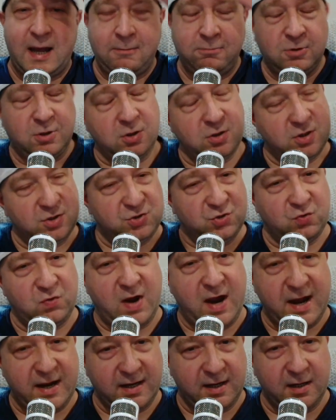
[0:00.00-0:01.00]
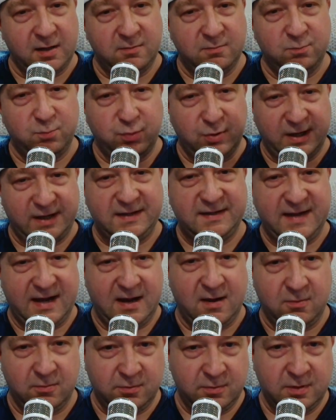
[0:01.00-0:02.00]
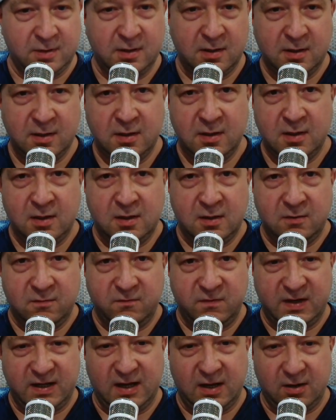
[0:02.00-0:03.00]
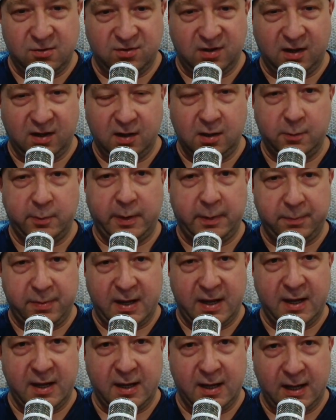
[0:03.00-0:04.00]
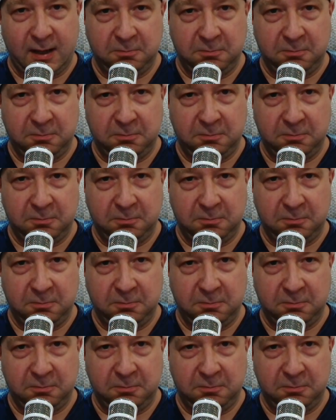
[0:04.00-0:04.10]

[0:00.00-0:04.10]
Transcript: I'm going to try and break down videos a little bit better.